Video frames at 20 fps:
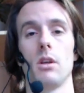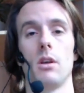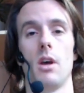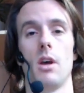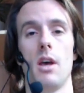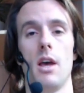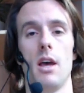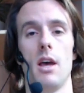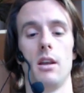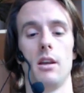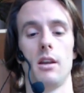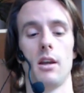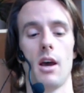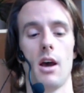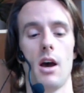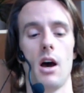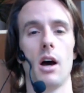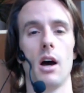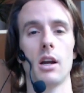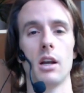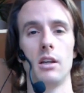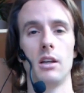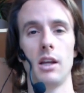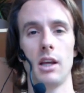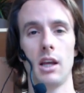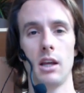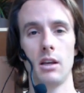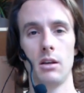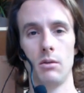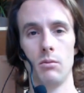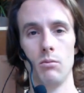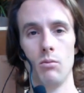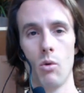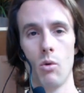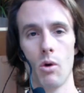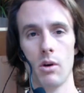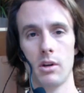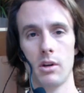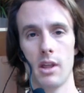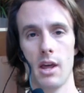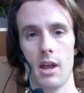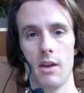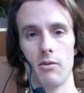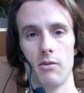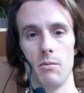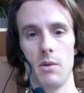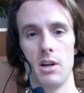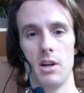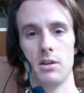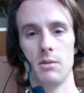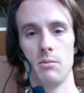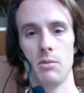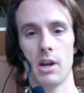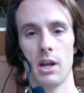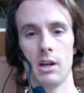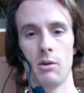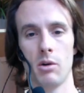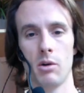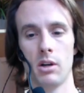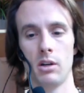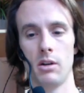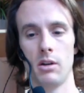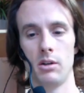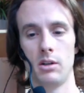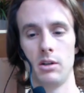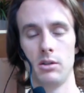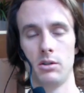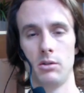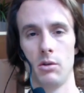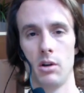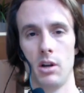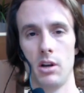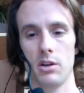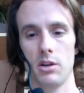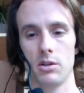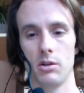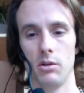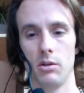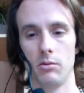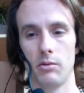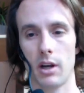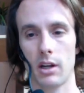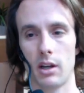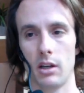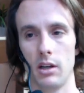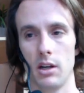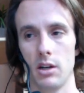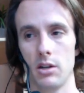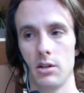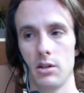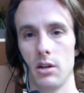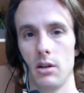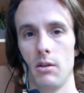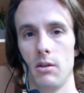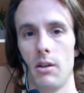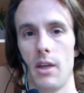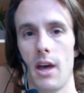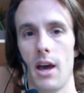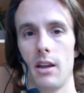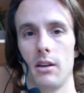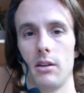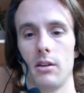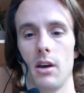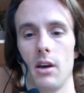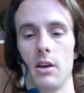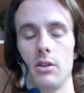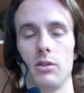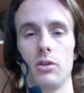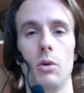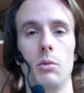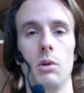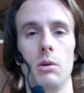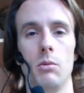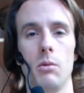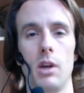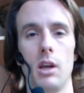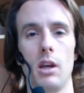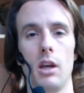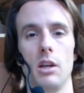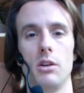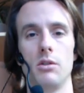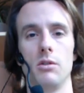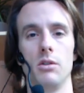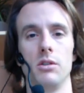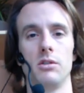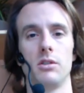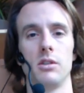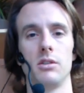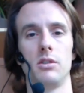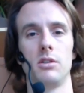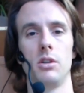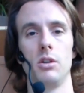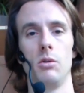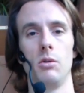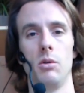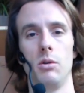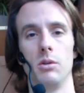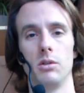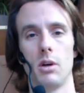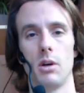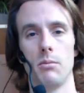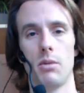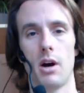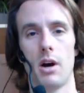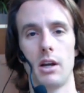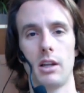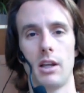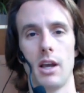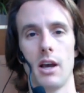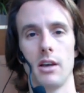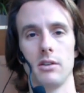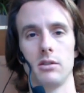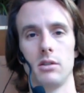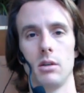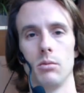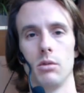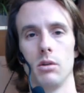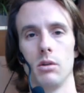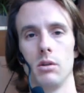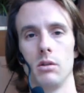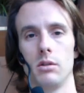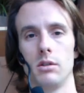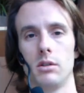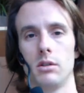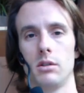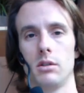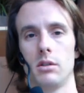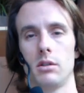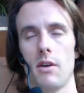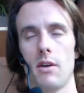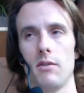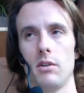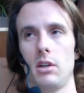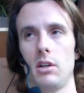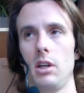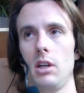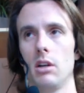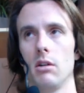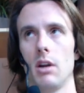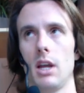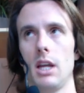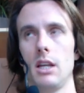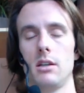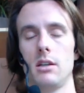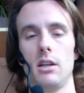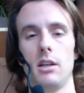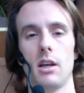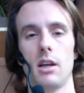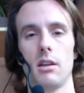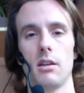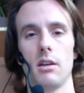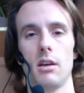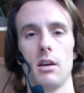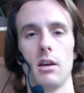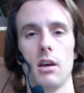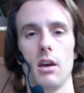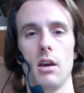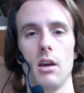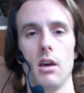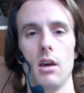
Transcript: and uh, I'm going to dig in more into that information, but I wanted to just do an initial recognition that uh, Sobe Wing introduced us to, who's on podcast number 17 or 18, I think.